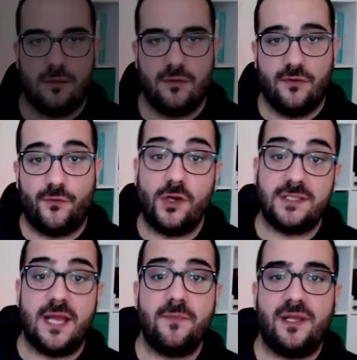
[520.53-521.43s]
For
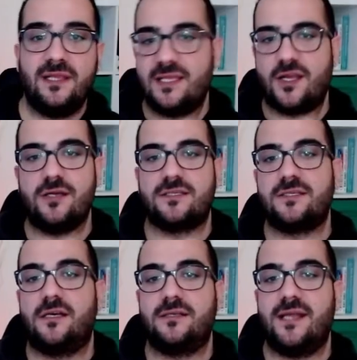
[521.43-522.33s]
example, let's
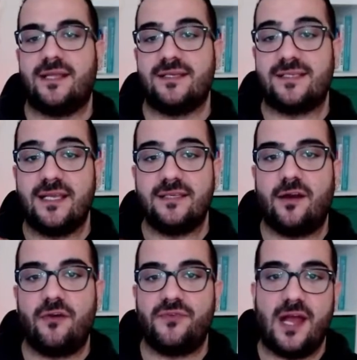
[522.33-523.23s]
consider that the
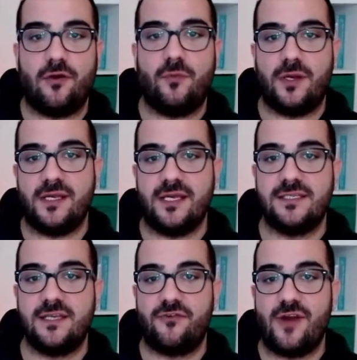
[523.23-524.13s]
center of the anomaly
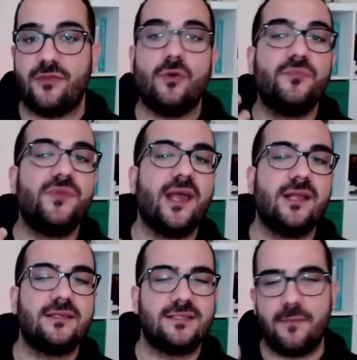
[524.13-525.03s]
is a random
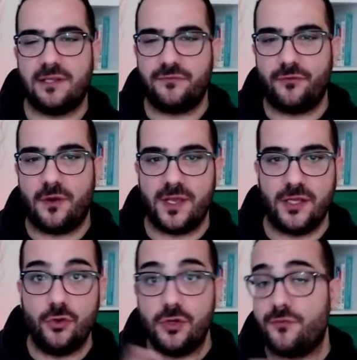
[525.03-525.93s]
date sampled from a
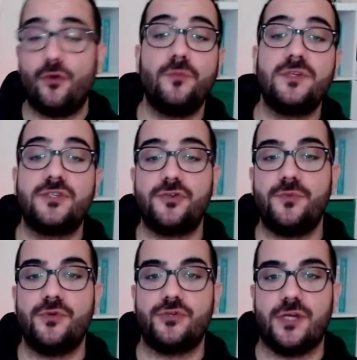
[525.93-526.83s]
uniform
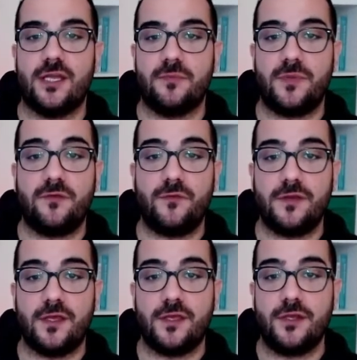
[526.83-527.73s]
distribution
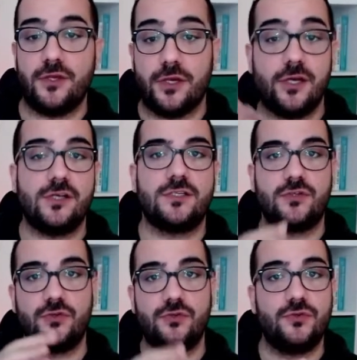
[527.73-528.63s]
between the years
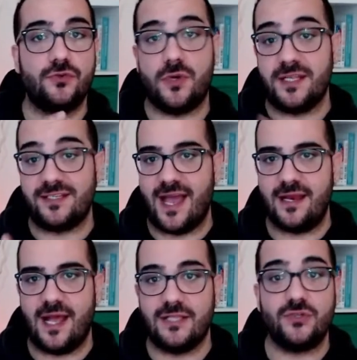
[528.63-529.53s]

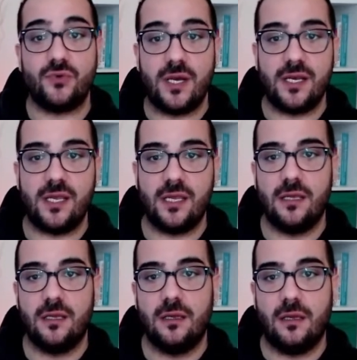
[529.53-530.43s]
2010 and
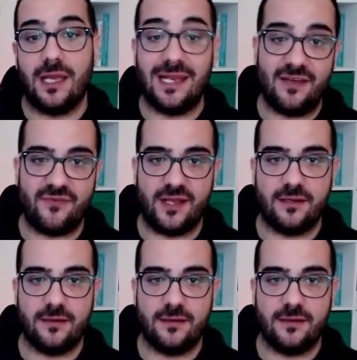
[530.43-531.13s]
2011.